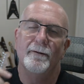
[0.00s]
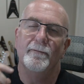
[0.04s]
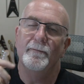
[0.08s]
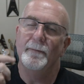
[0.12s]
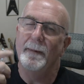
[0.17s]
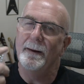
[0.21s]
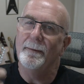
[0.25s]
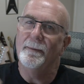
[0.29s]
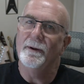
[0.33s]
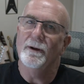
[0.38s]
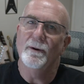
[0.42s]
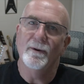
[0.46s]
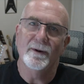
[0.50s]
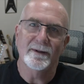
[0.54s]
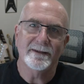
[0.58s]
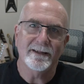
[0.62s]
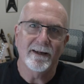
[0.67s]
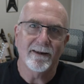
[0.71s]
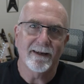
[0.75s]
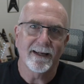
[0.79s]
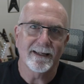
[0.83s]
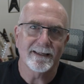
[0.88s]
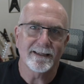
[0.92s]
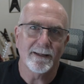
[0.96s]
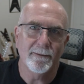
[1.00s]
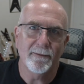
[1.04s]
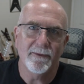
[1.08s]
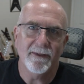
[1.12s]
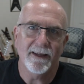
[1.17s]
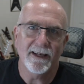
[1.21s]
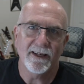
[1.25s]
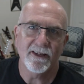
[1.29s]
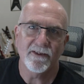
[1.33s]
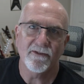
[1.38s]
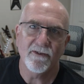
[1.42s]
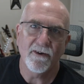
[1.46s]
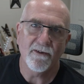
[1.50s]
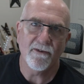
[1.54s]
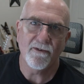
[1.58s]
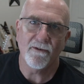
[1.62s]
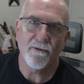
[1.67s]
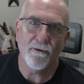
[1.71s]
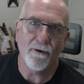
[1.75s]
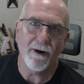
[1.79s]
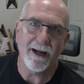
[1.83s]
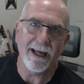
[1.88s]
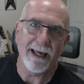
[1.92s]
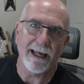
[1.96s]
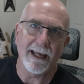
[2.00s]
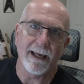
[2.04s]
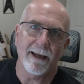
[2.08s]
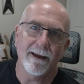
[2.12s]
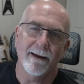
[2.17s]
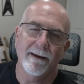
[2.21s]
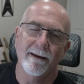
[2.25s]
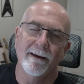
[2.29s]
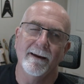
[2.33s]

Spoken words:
Remember, you also get some things for free.